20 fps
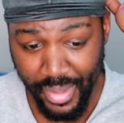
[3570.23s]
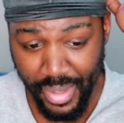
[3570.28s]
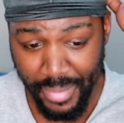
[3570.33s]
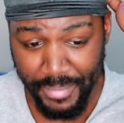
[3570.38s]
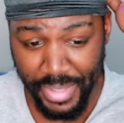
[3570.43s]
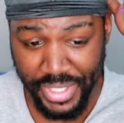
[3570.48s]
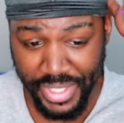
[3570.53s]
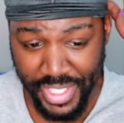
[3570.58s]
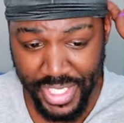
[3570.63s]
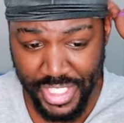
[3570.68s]

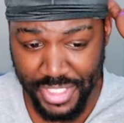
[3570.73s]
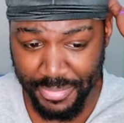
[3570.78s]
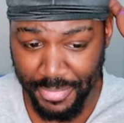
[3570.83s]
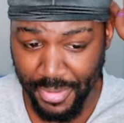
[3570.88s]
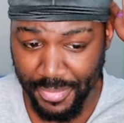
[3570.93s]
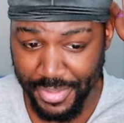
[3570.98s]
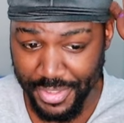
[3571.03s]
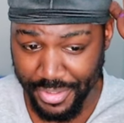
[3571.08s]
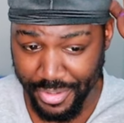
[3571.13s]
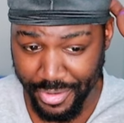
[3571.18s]
but these
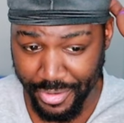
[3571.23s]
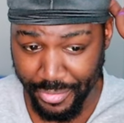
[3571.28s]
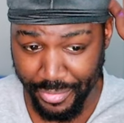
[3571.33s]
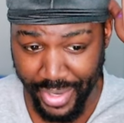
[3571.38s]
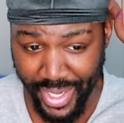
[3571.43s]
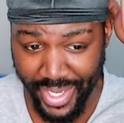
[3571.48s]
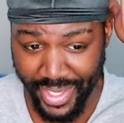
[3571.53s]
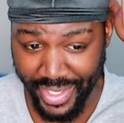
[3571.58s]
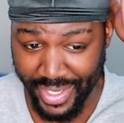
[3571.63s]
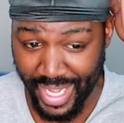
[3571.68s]
movies are
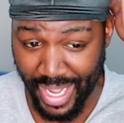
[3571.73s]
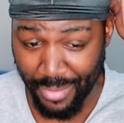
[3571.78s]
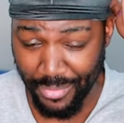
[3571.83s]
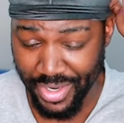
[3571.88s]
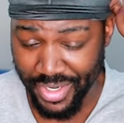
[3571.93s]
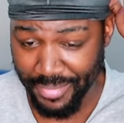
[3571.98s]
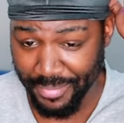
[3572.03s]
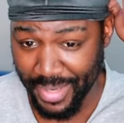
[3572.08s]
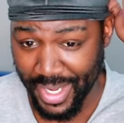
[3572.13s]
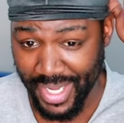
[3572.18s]
great and i
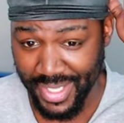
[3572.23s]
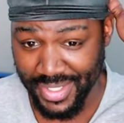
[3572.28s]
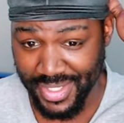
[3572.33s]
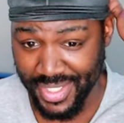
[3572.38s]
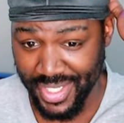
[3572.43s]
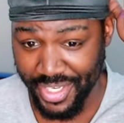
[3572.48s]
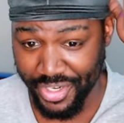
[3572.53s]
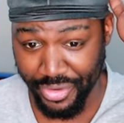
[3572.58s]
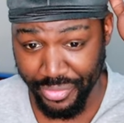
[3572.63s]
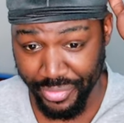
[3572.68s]
wouldn't mind
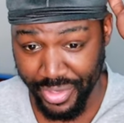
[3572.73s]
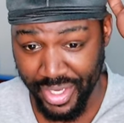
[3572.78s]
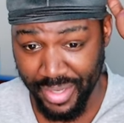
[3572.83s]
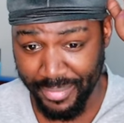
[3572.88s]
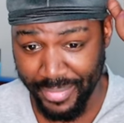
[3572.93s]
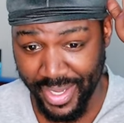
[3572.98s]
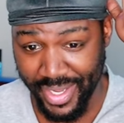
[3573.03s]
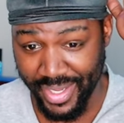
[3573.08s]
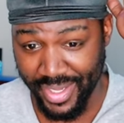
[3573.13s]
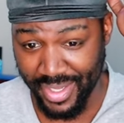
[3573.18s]
seeing a
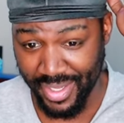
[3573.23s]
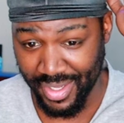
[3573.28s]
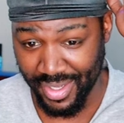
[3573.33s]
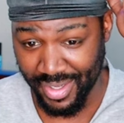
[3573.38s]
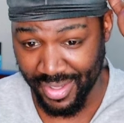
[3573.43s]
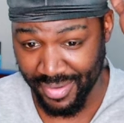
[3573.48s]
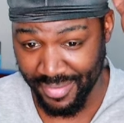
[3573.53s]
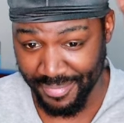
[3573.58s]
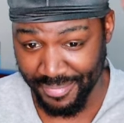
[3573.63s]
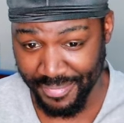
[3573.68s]
remake
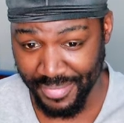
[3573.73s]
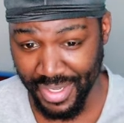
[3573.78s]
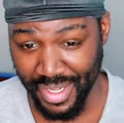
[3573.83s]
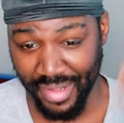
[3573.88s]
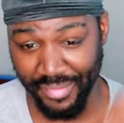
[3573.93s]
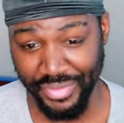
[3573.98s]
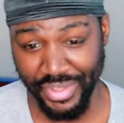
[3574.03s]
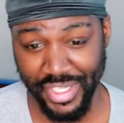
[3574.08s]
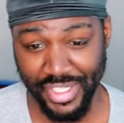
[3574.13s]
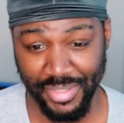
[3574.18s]
um,
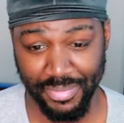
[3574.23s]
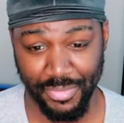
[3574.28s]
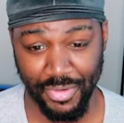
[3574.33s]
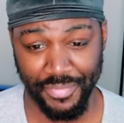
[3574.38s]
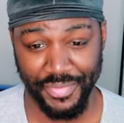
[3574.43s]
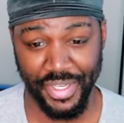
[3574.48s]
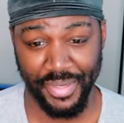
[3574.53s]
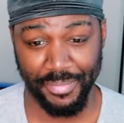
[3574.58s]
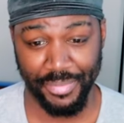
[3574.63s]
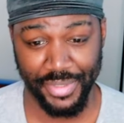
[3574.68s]
of this
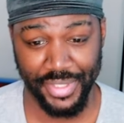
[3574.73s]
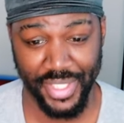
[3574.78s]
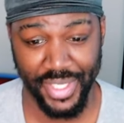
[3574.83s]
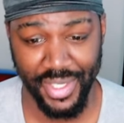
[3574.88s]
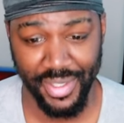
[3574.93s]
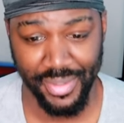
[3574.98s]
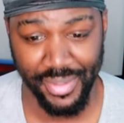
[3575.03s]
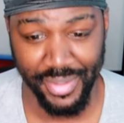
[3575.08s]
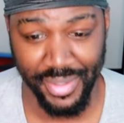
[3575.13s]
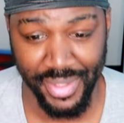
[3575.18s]
movie in
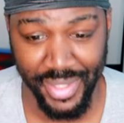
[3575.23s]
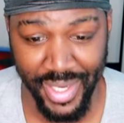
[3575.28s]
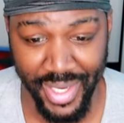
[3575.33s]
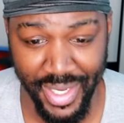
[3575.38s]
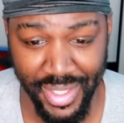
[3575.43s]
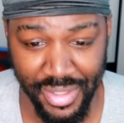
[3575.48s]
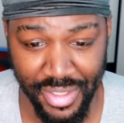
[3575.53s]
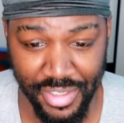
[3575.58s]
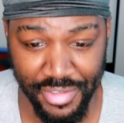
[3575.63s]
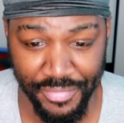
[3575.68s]
particular like
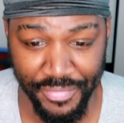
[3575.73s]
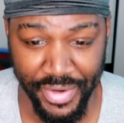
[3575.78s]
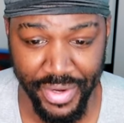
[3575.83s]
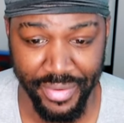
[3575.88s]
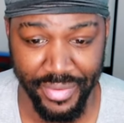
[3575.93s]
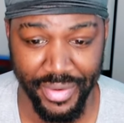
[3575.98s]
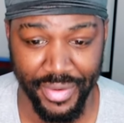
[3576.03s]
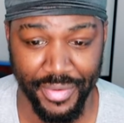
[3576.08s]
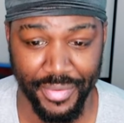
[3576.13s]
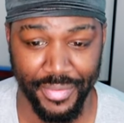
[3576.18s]
it looks
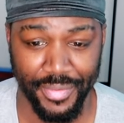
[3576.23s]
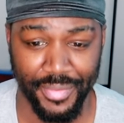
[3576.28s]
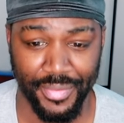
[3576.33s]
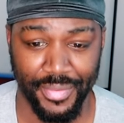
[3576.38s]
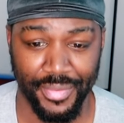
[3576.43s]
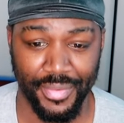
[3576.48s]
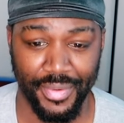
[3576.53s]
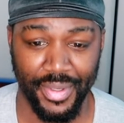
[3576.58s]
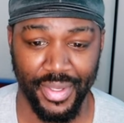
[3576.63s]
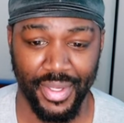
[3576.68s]
very
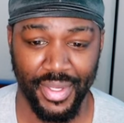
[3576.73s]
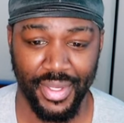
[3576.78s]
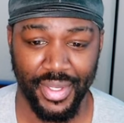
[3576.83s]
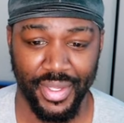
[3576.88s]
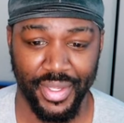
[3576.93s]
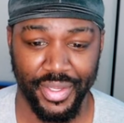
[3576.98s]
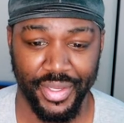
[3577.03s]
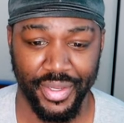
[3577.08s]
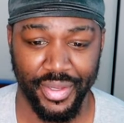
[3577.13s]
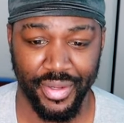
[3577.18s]
cool
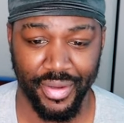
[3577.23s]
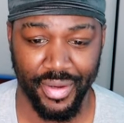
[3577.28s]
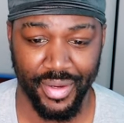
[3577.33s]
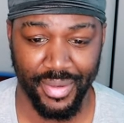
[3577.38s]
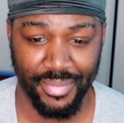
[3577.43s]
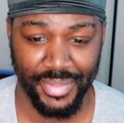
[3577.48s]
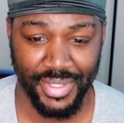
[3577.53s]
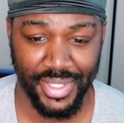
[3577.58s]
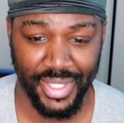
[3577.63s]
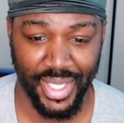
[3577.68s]
you know what
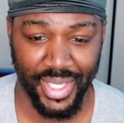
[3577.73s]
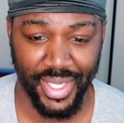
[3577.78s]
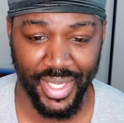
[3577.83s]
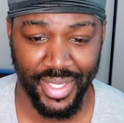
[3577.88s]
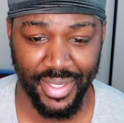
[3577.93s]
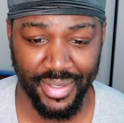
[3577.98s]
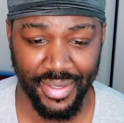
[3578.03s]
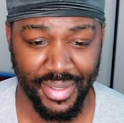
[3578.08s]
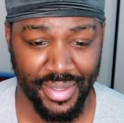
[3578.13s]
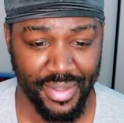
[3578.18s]
i'm
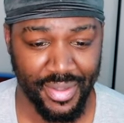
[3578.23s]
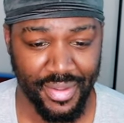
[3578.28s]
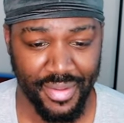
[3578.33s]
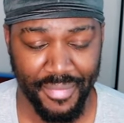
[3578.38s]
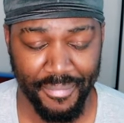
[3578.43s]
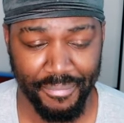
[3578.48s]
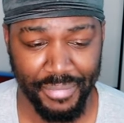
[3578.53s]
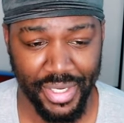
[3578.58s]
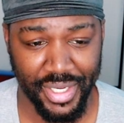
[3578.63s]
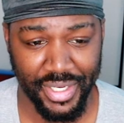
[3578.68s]
saying
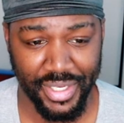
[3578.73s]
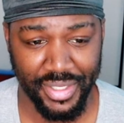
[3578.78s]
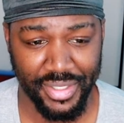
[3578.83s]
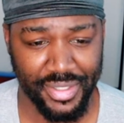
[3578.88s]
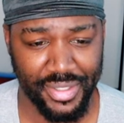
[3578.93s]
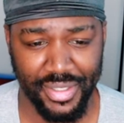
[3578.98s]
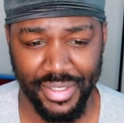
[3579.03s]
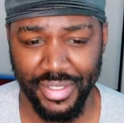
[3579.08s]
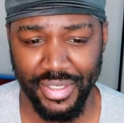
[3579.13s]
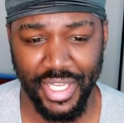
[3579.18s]
but
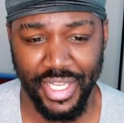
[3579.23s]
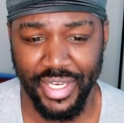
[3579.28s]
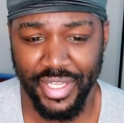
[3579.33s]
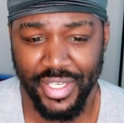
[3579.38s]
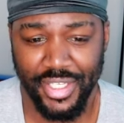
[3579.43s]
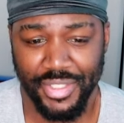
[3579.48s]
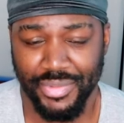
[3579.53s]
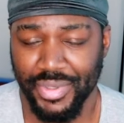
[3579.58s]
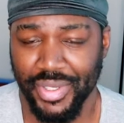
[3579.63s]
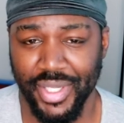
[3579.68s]
it, it
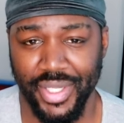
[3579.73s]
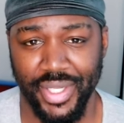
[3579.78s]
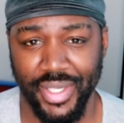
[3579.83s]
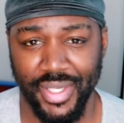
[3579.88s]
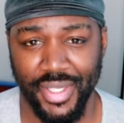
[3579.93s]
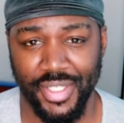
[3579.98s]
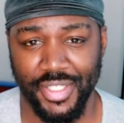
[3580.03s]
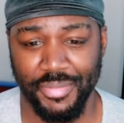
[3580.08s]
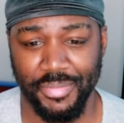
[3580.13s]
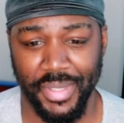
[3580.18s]
is what it
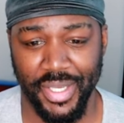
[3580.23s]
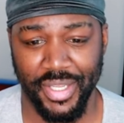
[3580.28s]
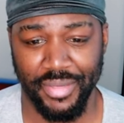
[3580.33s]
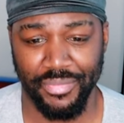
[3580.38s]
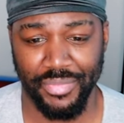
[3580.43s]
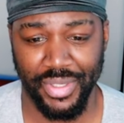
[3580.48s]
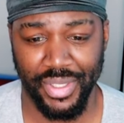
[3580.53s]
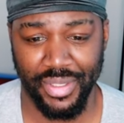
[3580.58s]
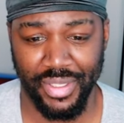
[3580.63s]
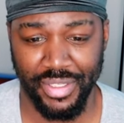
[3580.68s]
is man
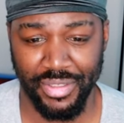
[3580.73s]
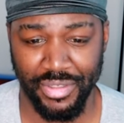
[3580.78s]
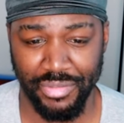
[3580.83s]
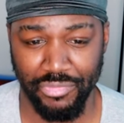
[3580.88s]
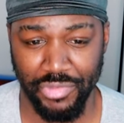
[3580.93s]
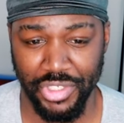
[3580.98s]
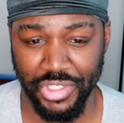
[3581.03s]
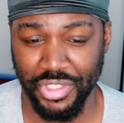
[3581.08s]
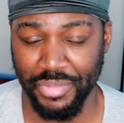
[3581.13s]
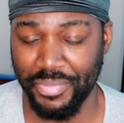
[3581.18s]
we
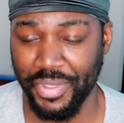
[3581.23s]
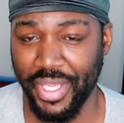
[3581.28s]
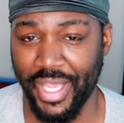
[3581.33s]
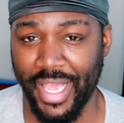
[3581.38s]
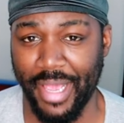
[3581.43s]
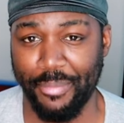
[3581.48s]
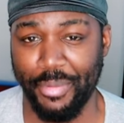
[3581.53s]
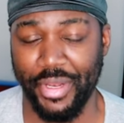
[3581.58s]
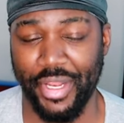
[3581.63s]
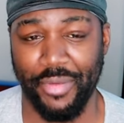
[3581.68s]
we should be
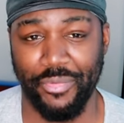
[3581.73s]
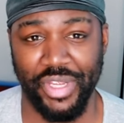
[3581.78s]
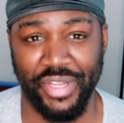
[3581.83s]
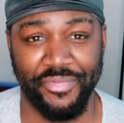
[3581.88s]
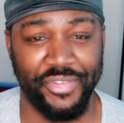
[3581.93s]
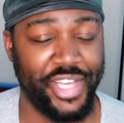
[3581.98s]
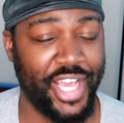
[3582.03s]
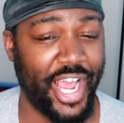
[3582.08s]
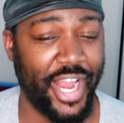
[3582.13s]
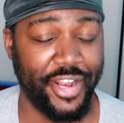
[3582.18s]
happy that we
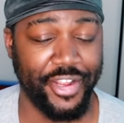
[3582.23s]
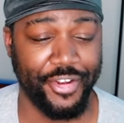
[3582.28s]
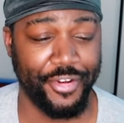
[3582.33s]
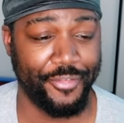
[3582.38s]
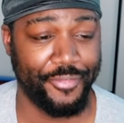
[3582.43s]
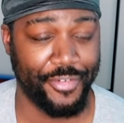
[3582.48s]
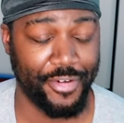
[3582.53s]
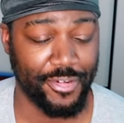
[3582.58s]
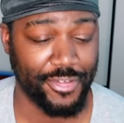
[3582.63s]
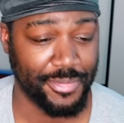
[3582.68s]
even got it in the
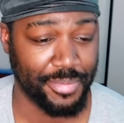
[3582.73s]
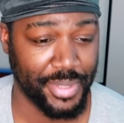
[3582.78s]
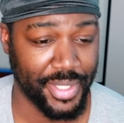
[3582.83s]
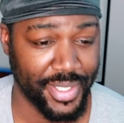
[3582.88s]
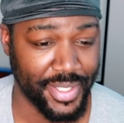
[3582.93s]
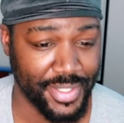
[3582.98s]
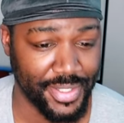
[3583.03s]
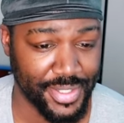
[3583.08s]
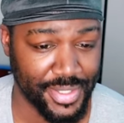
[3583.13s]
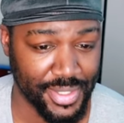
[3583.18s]
first
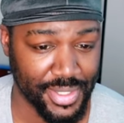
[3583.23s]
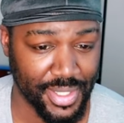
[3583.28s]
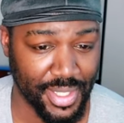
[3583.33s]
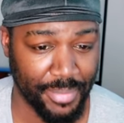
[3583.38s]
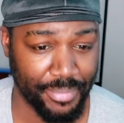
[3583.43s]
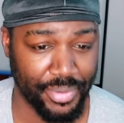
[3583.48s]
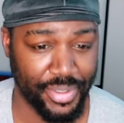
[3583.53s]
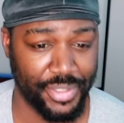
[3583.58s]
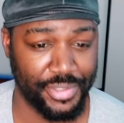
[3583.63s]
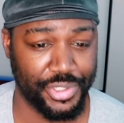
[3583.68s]
place
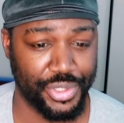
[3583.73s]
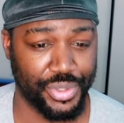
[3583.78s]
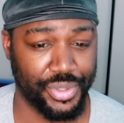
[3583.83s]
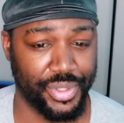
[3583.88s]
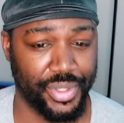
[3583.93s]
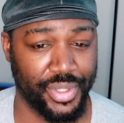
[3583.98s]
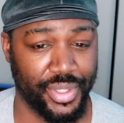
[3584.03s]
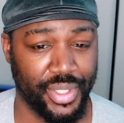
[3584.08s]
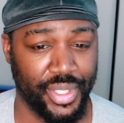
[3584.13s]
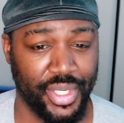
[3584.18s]
i'm pretty
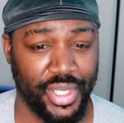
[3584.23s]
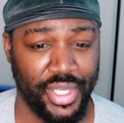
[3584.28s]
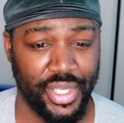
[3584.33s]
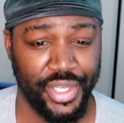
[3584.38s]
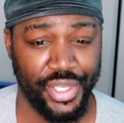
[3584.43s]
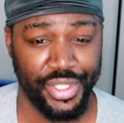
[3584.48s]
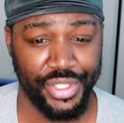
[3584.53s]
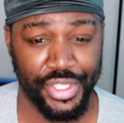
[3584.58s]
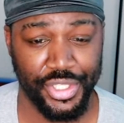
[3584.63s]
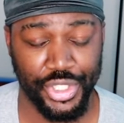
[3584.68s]
sure
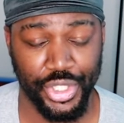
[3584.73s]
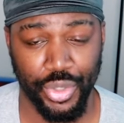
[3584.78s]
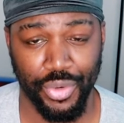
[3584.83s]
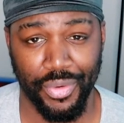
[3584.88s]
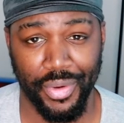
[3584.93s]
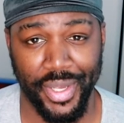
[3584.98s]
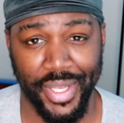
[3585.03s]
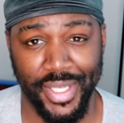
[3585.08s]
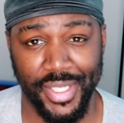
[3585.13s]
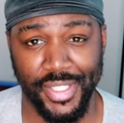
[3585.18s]
the
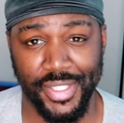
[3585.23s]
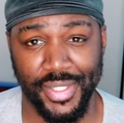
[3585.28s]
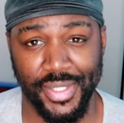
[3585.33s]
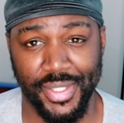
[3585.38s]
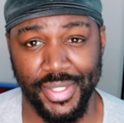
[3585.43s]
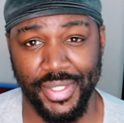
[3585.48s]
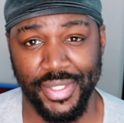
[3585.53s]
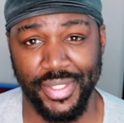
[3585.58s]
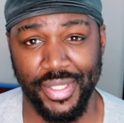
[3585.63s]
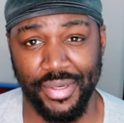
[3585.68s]

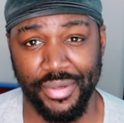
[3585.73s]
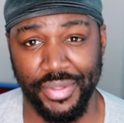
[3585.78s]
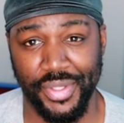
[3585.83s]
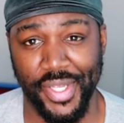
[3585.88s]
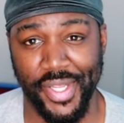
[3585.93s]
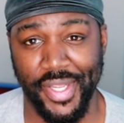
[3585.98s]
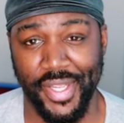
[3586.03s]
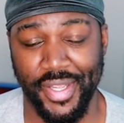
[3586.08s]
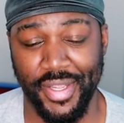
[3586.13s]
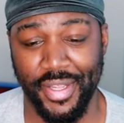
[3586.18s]
toys you know
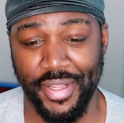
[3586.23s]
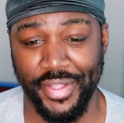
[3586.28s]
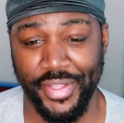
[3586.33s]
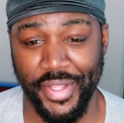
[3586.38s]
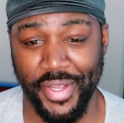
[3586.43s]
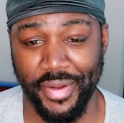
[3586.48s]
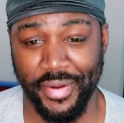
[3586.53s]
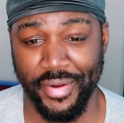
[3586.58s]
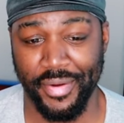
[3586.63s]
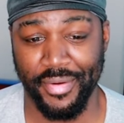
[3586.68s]
they
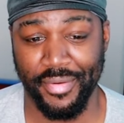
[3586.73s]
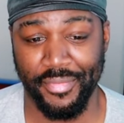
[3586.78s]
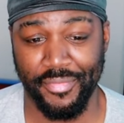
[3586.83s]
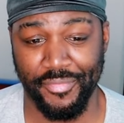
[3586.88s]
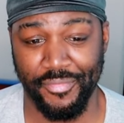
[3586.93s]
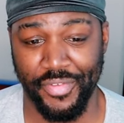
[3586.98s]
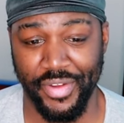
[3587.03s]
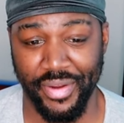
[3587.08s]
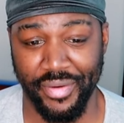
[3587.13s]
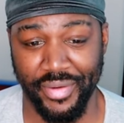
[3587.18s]
they're
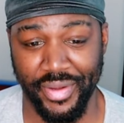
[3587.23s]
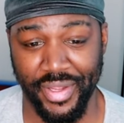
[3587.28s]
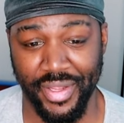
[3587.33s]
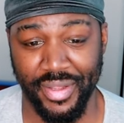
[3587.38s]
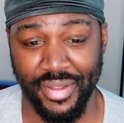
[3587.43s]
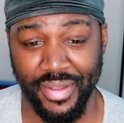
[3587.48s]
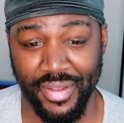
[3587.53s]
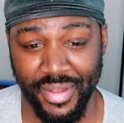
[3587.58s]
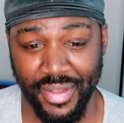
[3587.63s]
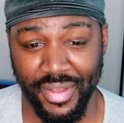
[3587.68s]

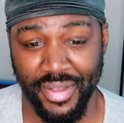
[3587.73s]
very